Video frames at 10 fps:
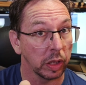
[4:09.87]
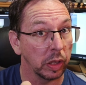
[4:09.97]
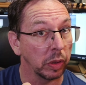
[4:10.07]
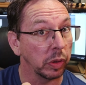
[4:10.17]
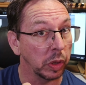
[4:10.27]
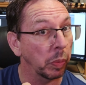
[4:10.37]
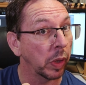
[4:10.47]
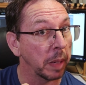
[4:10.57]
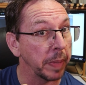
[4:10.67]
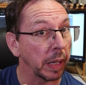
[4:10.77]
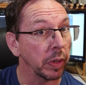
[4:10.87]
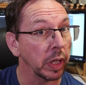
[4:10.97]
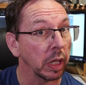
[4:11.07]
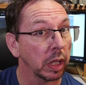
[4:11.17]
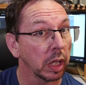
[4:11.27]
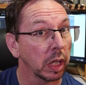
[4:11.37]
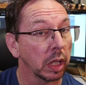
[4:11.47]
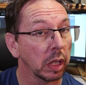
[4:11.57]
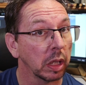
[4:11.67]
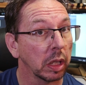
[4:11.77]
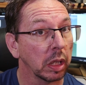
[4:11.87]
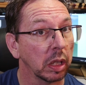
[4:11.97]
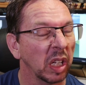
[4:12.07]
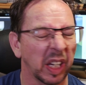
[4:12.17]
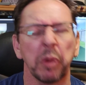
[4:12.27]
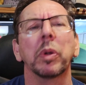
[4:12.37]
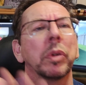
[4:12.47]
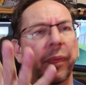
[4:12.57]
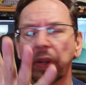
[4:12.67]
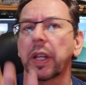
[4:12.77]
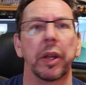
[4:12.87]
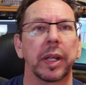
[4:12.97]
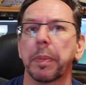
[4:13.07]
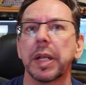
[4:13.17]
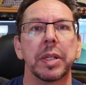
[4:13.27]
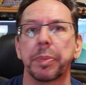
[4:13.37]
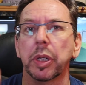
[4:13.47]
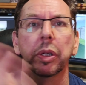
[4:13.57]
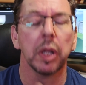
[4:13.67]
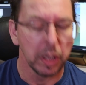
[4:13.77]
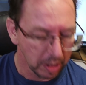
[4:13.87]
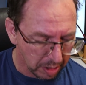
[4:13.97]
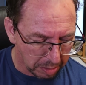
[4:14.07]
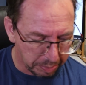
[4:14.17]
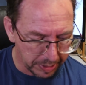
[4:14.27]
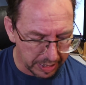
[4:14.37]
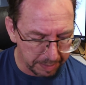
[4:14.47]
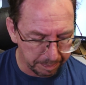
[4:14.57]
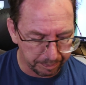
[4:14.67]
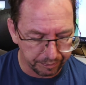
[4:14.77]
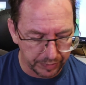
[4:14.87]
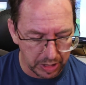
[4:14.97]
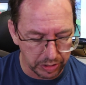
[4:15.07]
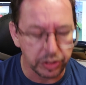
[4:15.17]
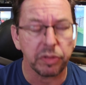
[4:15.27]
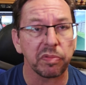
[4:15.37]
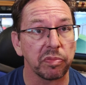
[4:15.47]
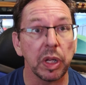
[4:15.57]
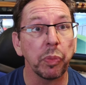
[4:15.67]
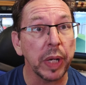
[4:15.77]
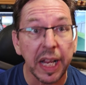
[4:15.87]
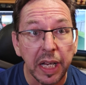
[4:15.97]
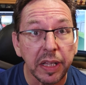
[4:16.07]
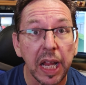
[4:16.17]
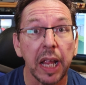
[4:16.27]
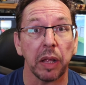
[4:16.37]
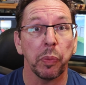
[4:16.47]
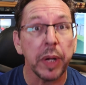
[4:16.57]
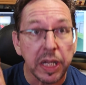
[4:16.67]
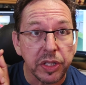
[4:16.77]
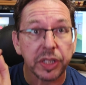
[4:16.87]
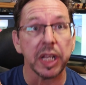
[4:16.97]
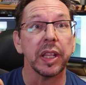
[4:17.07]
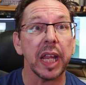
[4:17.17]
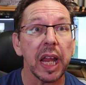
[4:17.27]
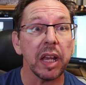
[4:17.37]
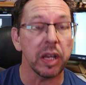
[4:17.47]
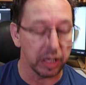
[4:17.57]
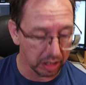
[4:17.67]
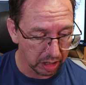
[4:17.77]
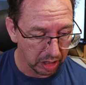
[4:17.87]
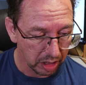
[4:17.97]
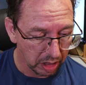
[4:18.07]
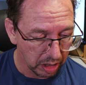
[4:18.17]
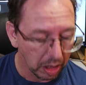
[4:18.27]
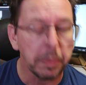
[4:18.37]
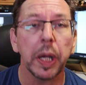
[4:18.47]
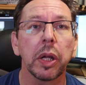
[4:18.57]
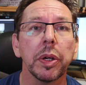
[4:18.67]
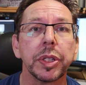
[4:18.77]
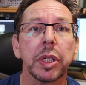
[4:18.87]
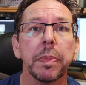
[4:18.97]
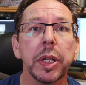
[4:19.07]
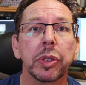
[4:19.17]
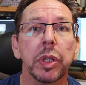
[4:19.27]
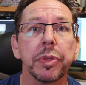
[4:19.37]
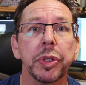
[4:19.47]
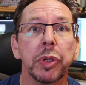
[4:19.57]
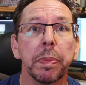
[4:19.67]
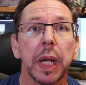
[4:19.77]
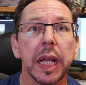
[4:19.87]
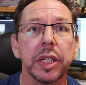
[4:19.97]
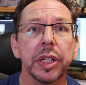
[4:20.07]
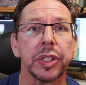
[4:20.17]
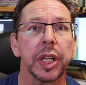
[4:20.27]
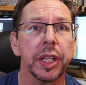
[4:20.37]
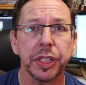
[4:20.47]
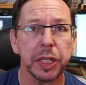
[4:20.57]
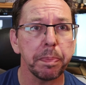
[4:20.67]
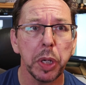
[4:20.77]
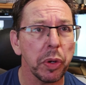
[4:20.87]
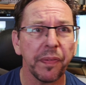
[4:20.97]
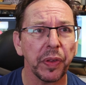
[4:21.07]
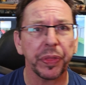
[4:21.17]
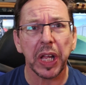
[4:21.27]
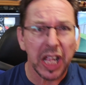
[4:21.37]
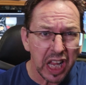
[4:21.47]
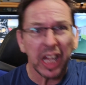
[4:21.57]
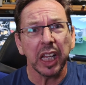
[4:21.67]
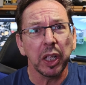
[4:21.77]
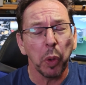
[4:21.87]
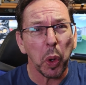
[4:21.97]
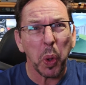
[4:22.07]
You will come back, won't you? Okay, well, if you can't come back, it's up to you. But we're getting there. We can see the end. Oh my God, so many trials and tribulations. This is a beautiful thing.